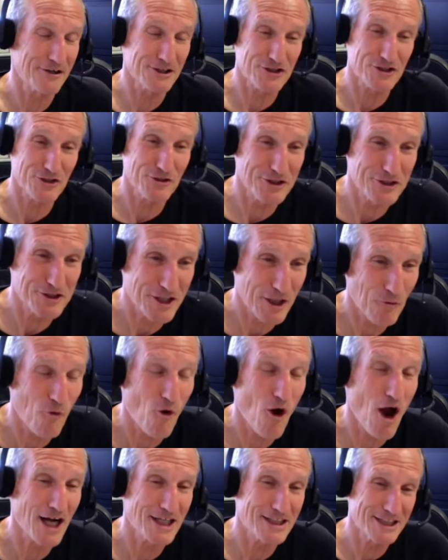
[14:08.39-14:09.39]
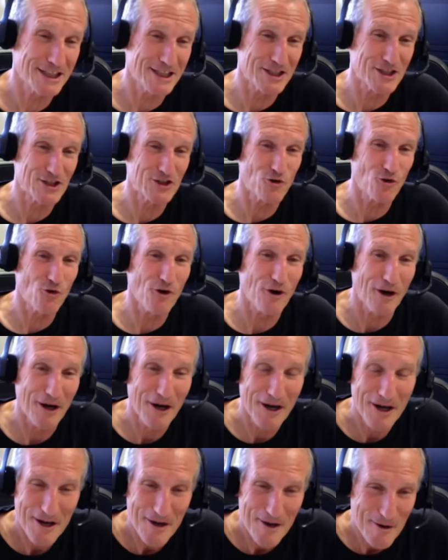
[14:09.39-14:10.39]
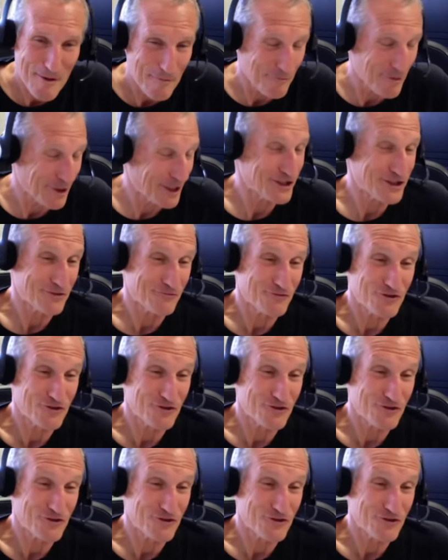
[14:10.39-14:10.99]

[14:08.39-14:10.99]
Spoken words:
as soon as they walked into the door because of